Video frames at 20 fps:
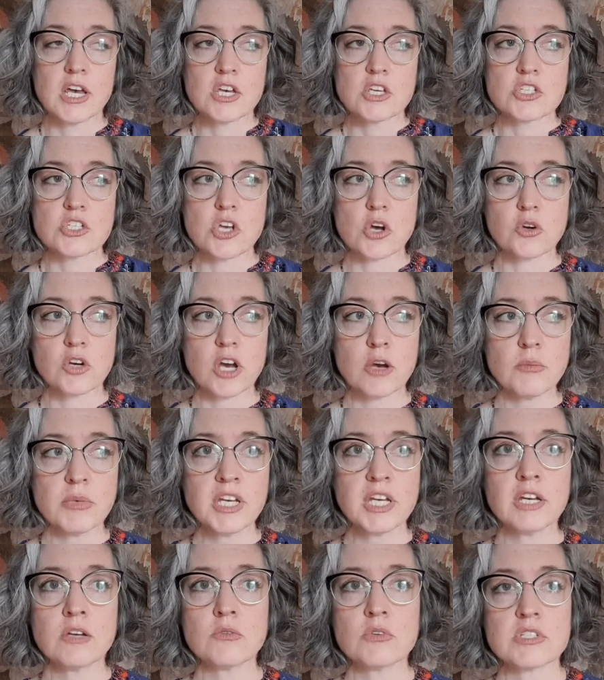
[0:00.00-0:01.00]
So
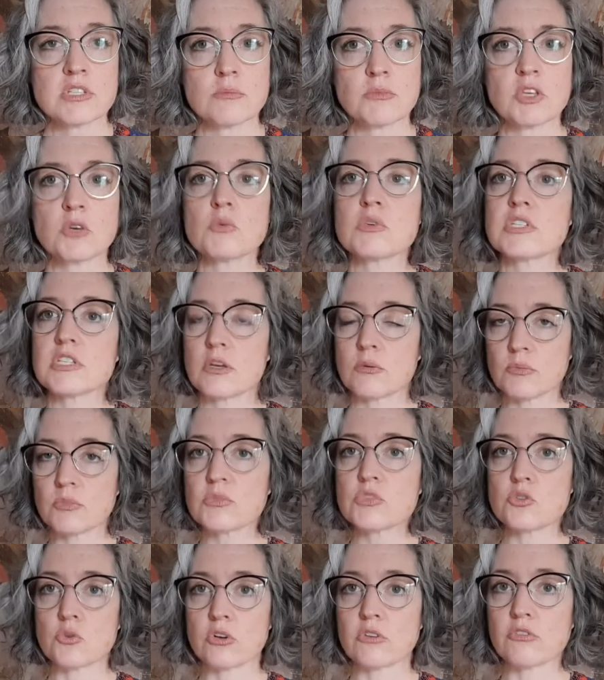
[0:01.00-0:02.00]
coming in with something with some
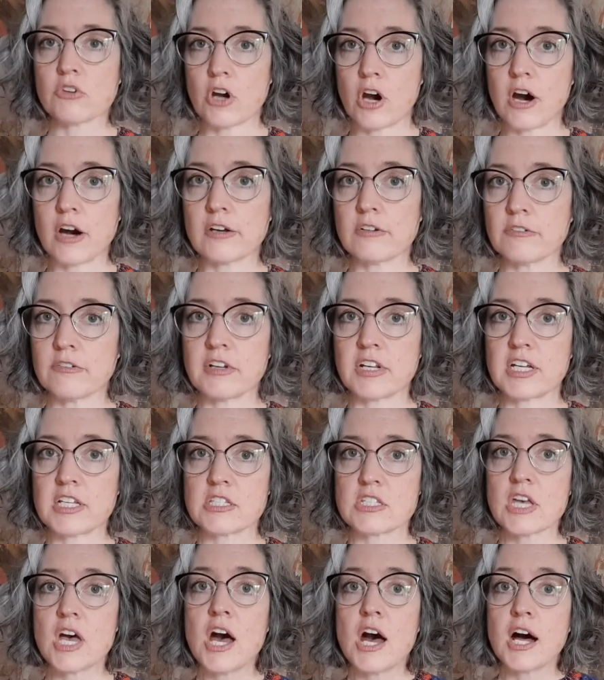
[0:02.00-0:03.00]
sort of
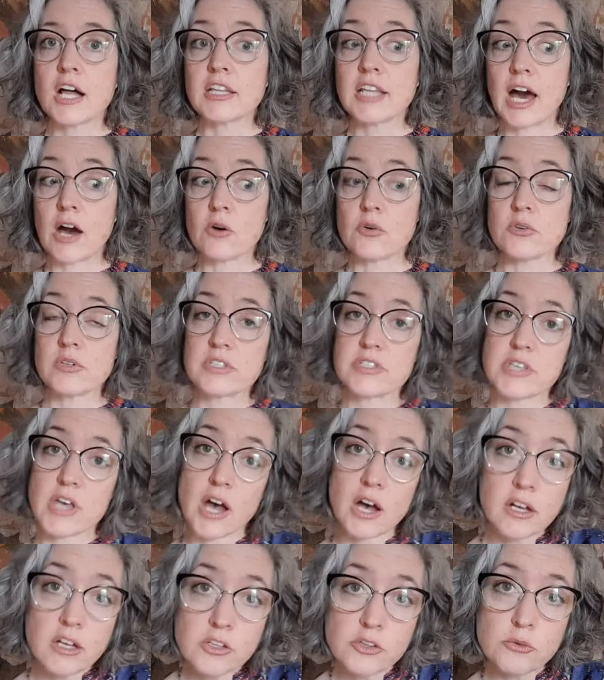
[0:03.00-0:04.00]
confidence allows
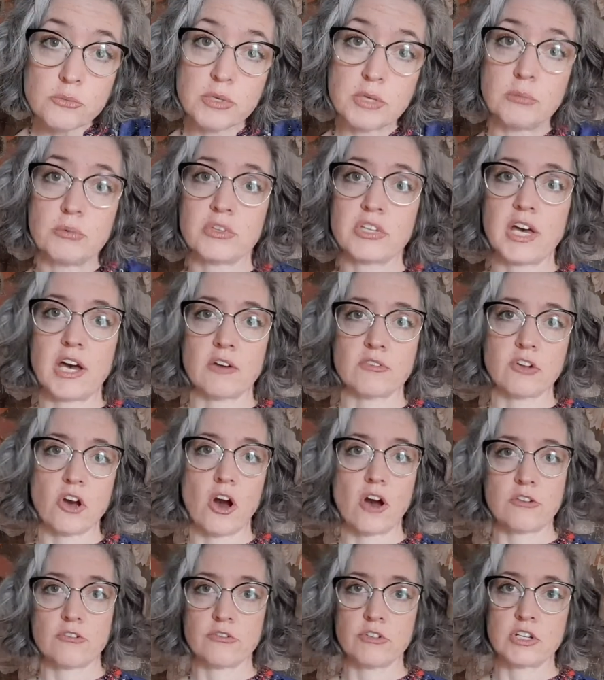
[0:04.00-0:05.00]
other people to have
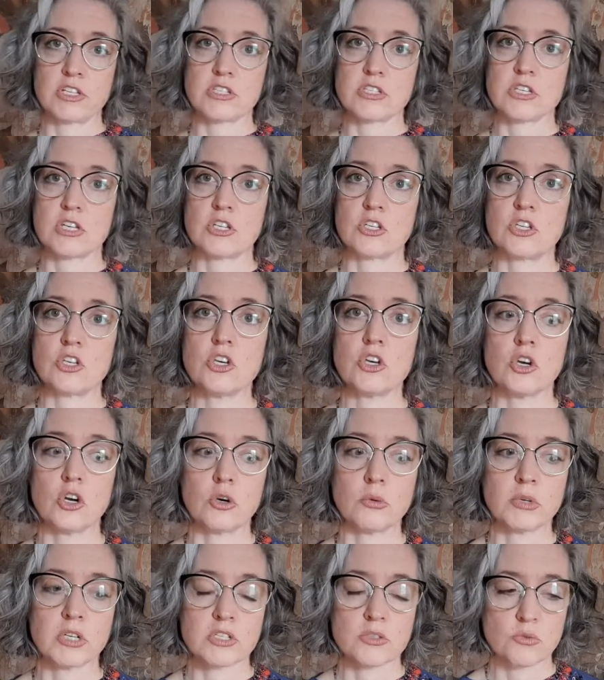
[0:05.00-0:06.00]
confidence in you
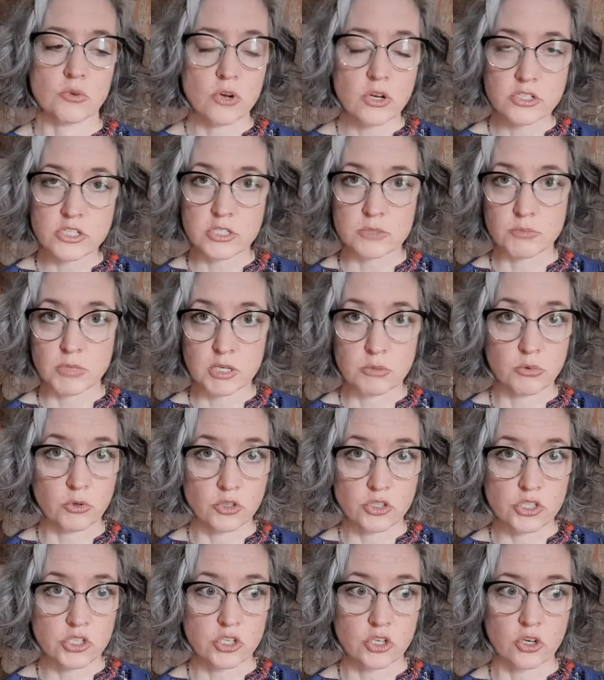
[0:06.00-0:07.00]
because we're all just people
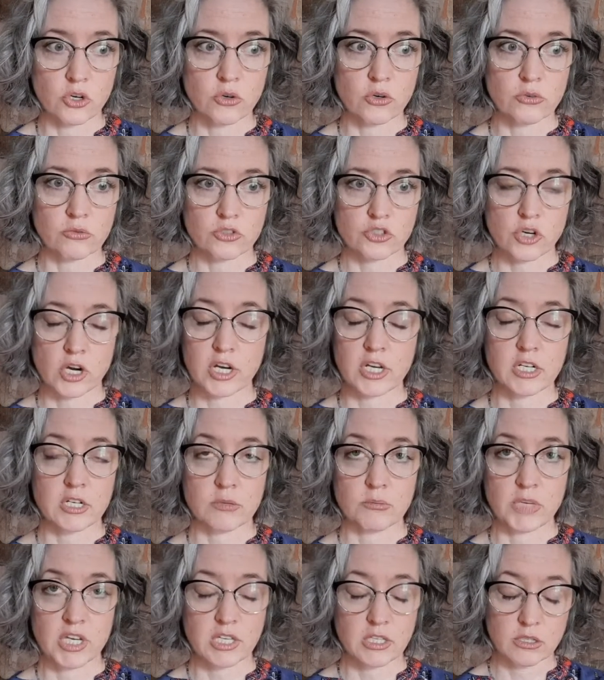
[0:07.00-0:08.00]
too, trying to
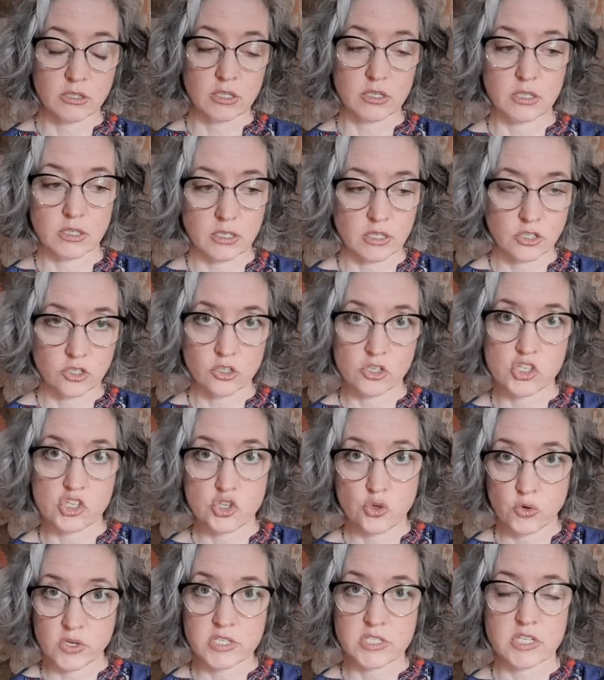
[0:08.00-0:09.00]
make the good
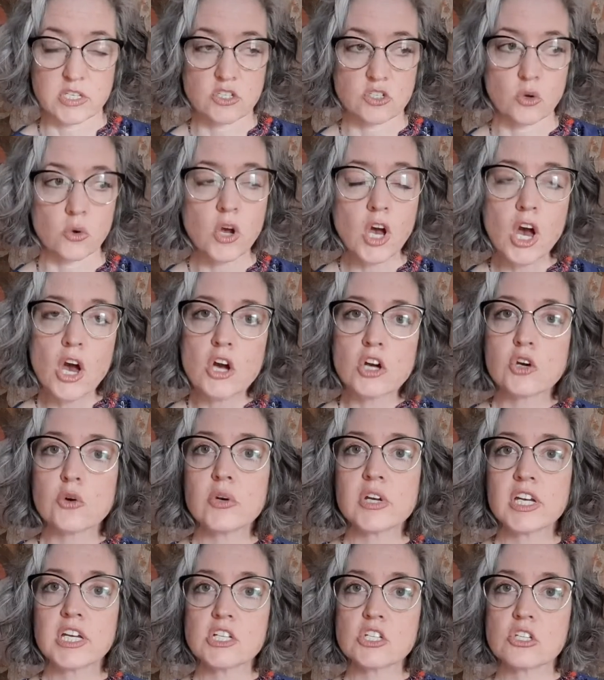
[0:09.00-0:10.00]
choices. So
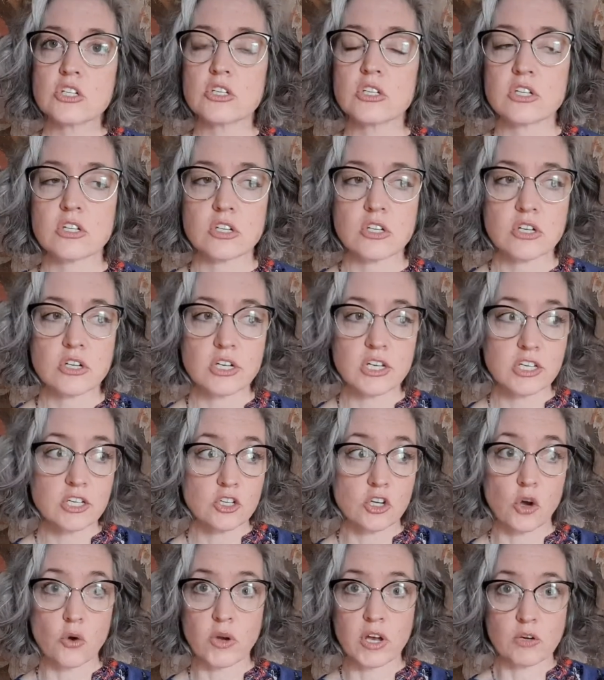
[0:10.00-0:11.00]
going into, you
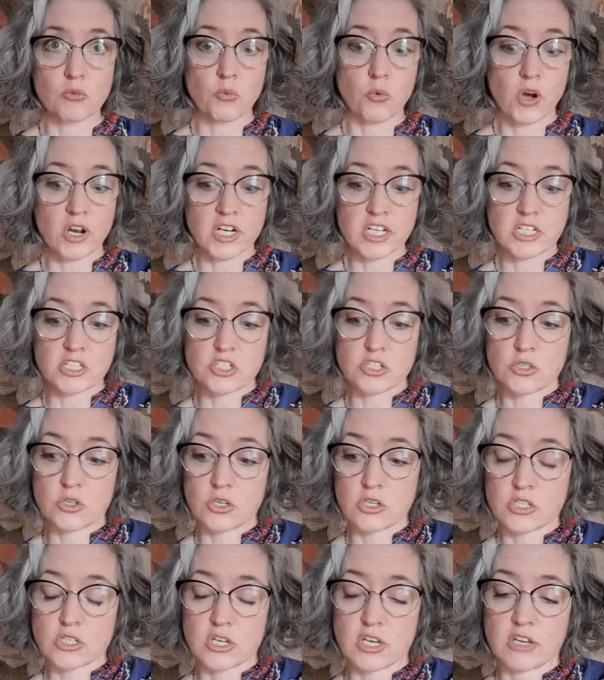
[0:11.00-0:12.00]
know, and wanting
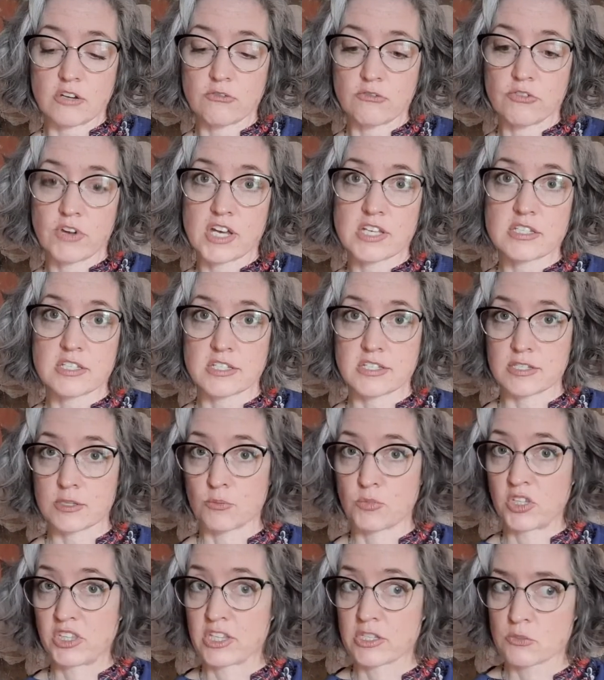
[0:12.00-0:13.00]
to, to invest in
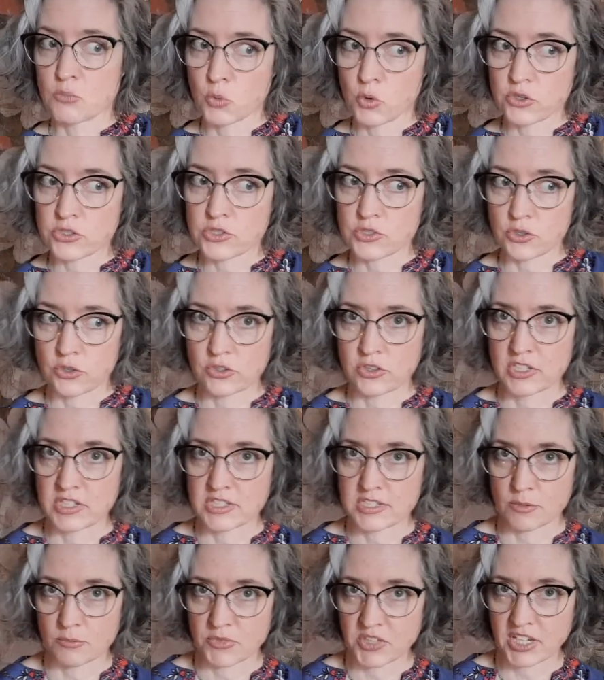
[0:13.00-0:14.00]
something that's more certain than
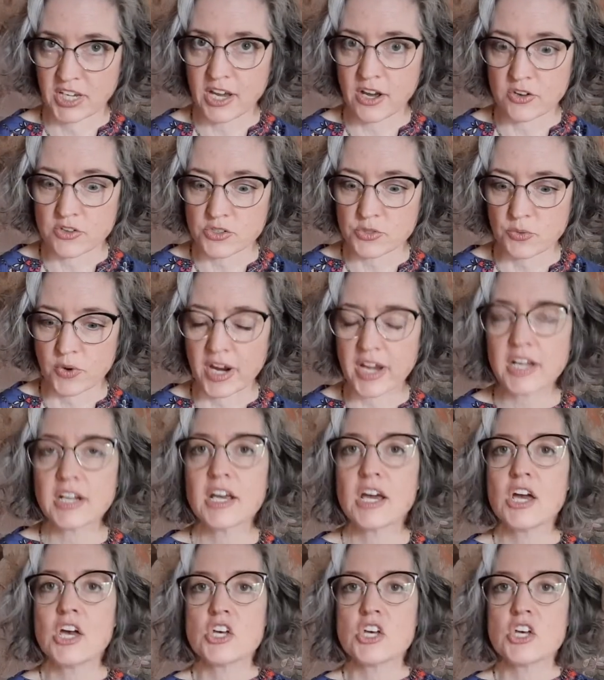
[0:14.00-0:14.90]
something else, right?